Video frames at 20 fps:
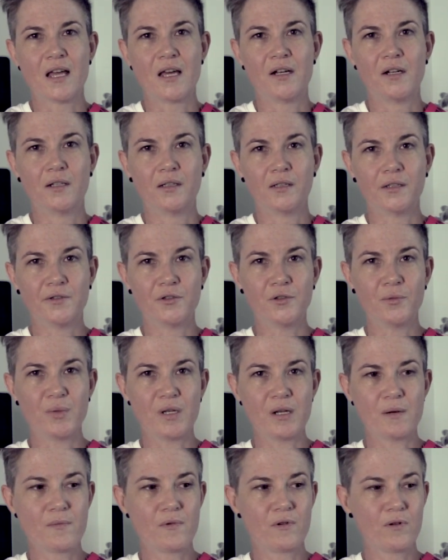and a little
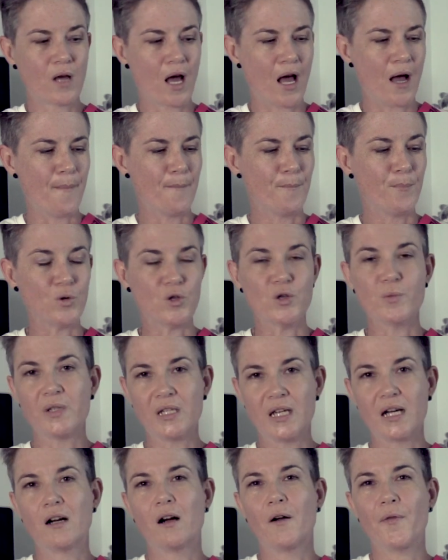bit
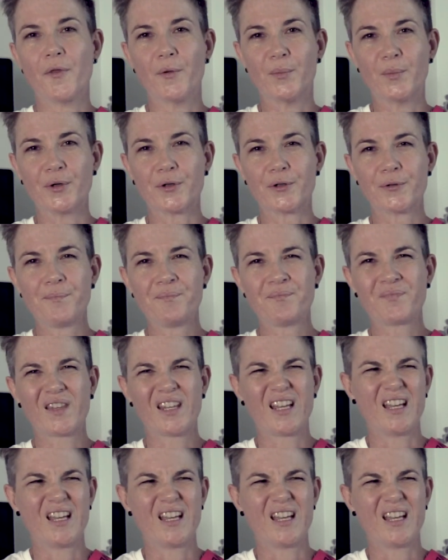boomier on the bottom,